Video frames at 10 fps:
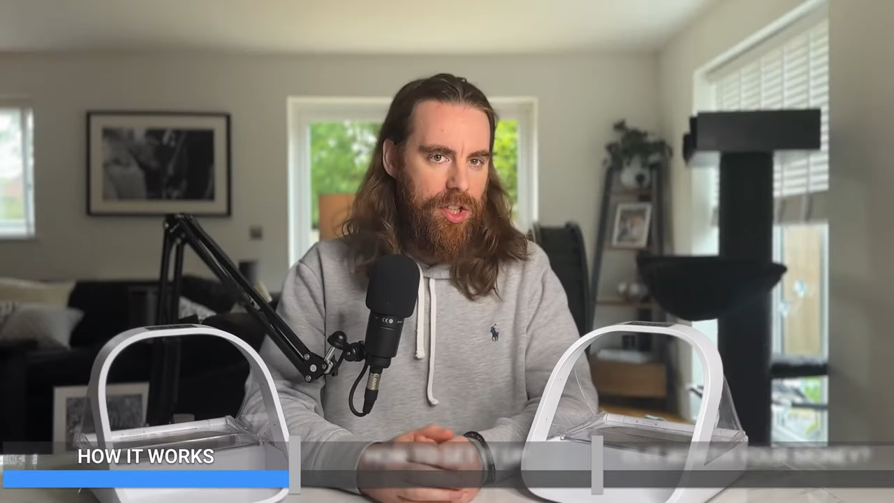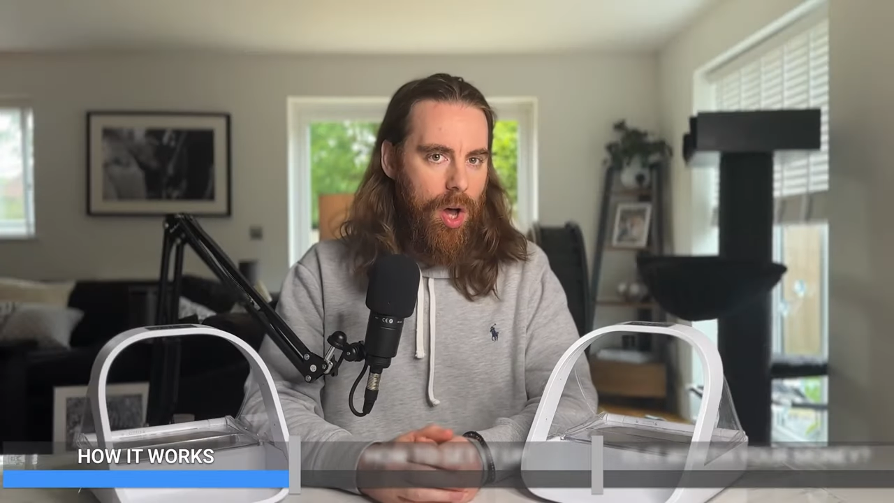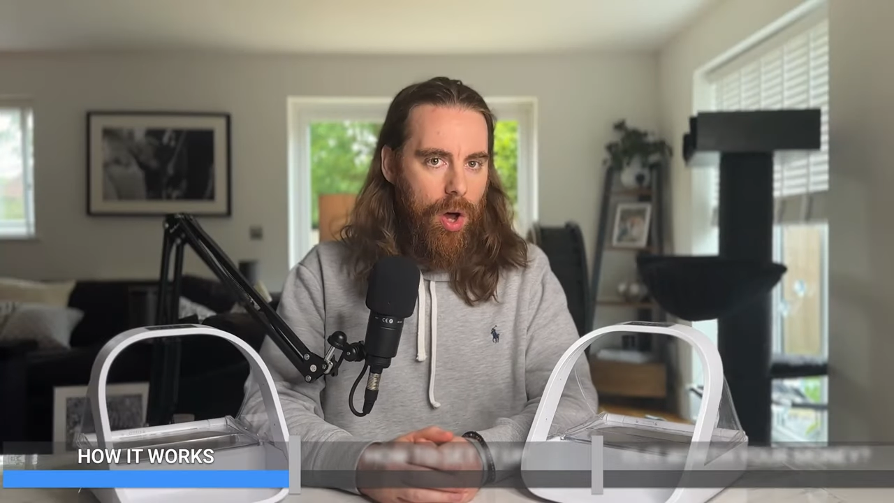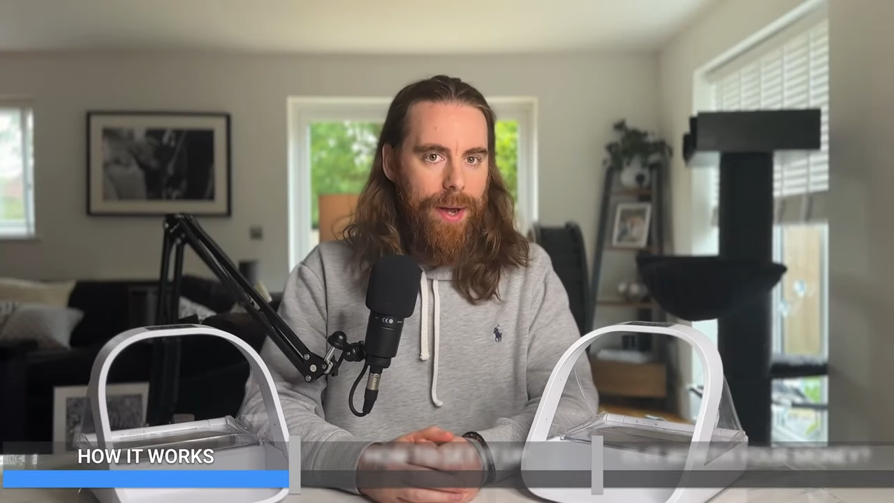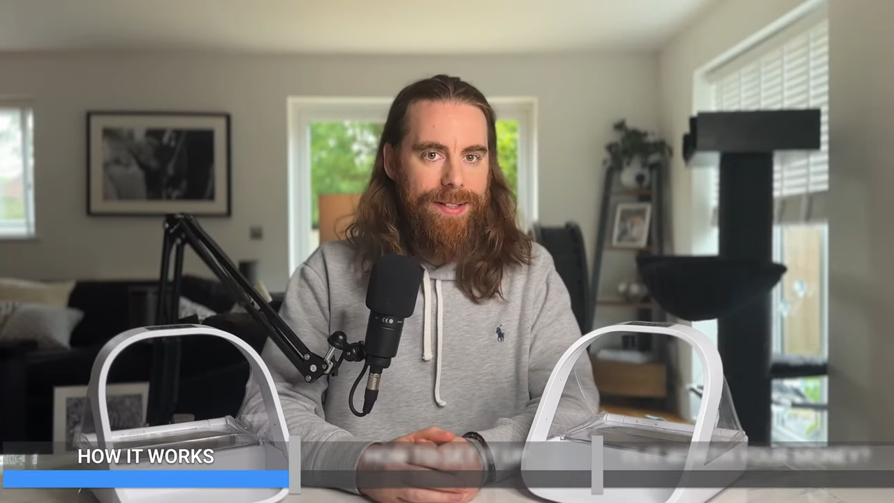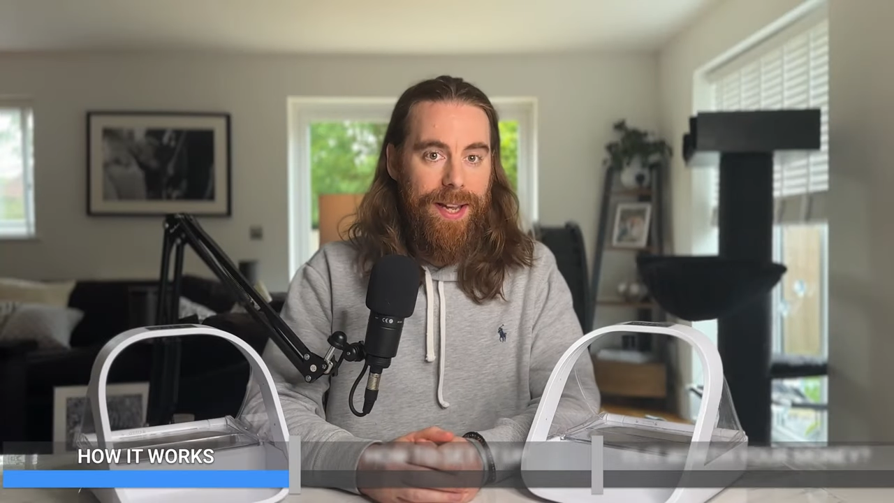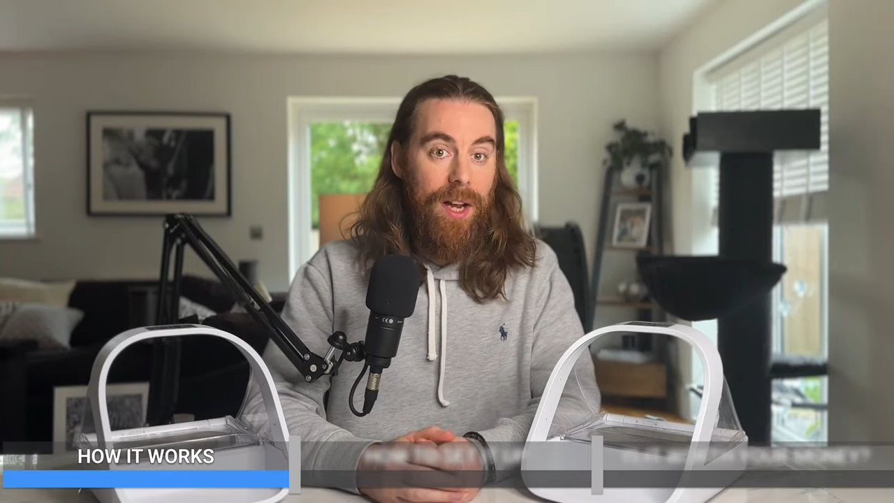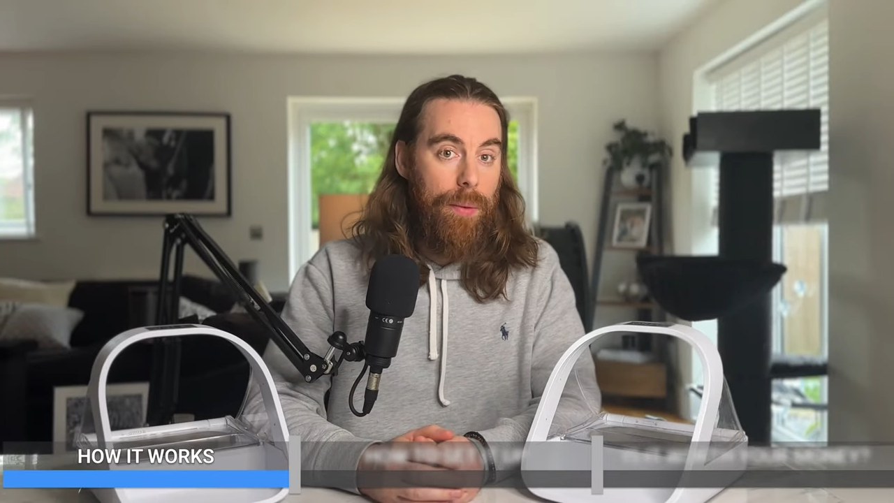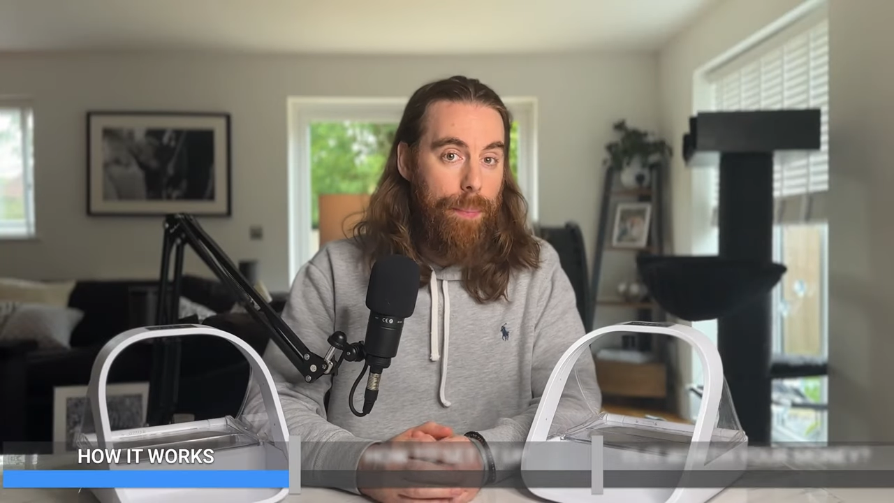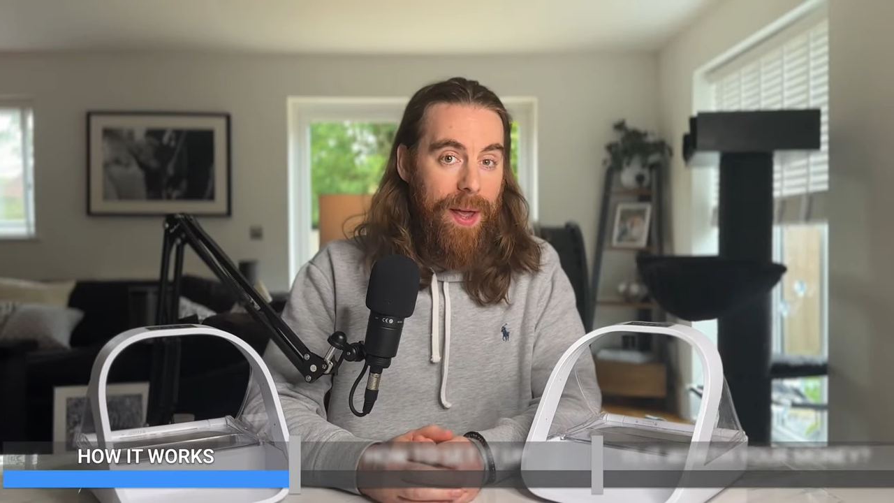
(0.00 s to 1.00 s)
the
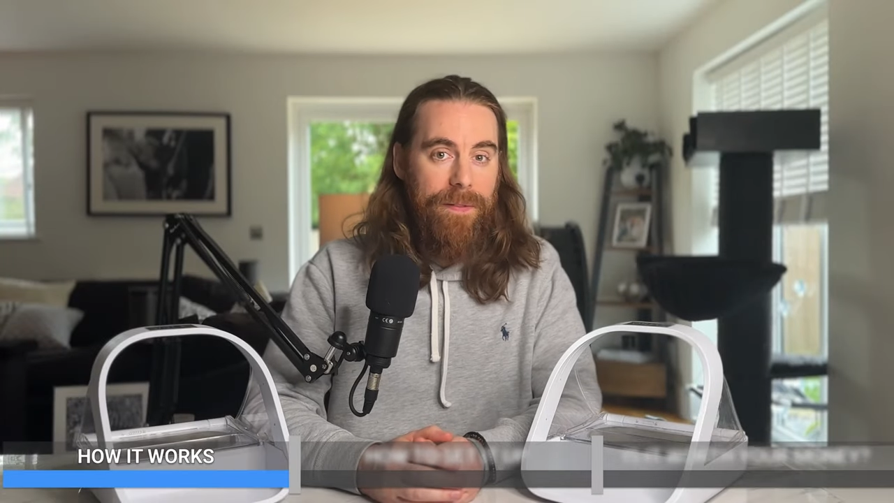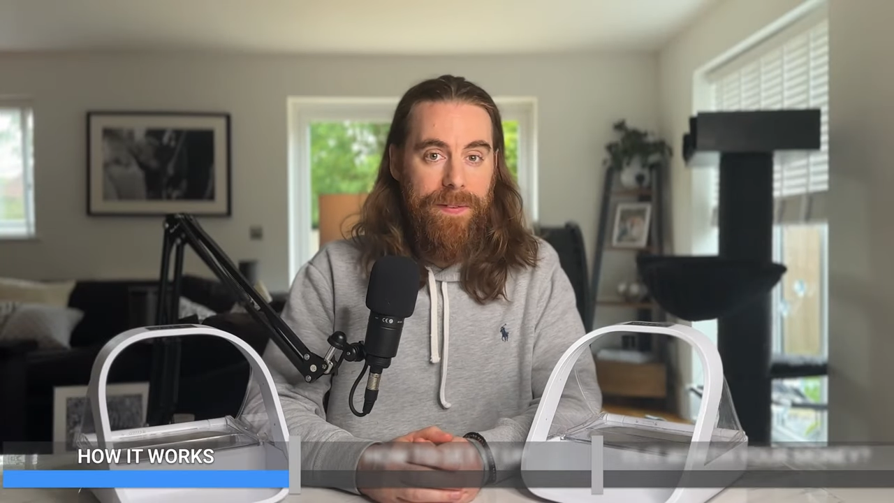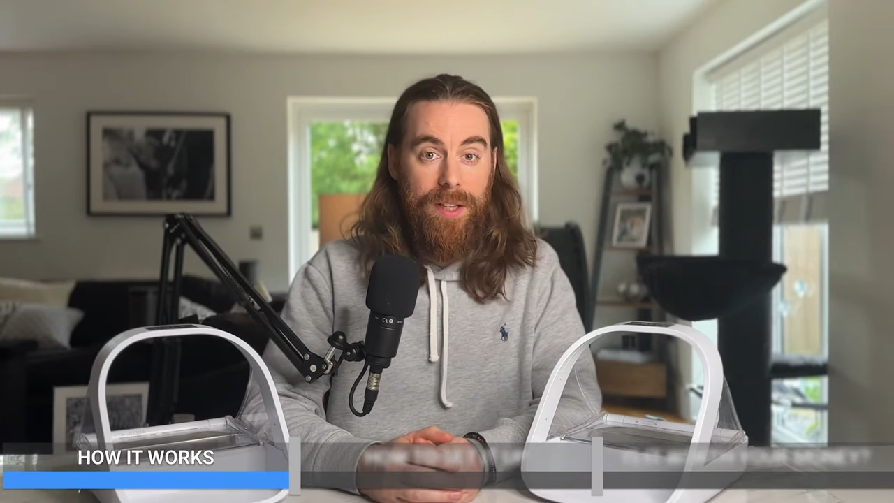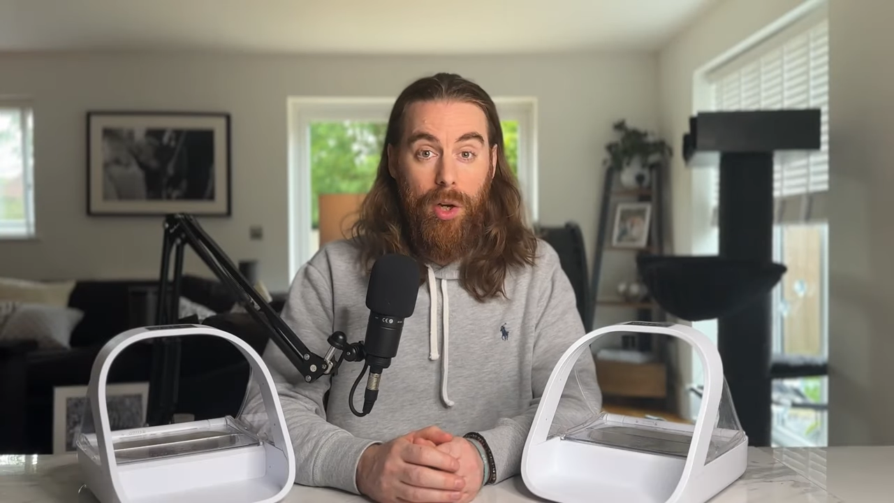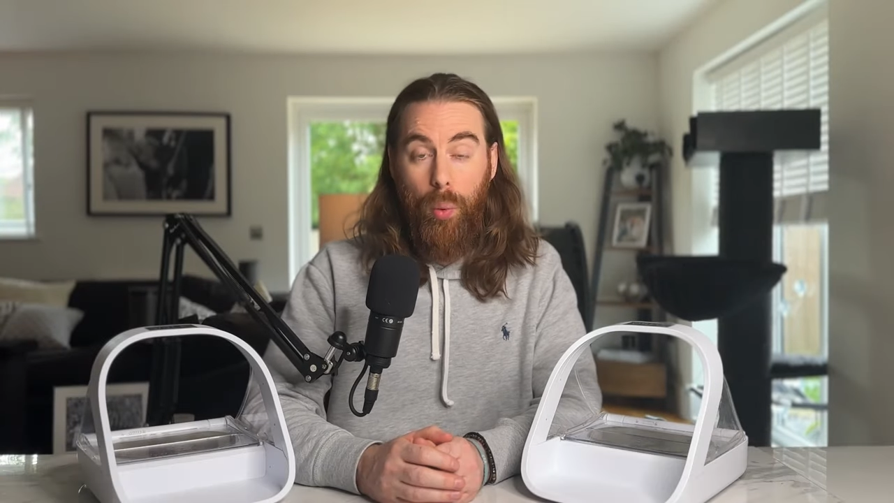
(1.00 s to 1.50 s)
high-tech pet feeder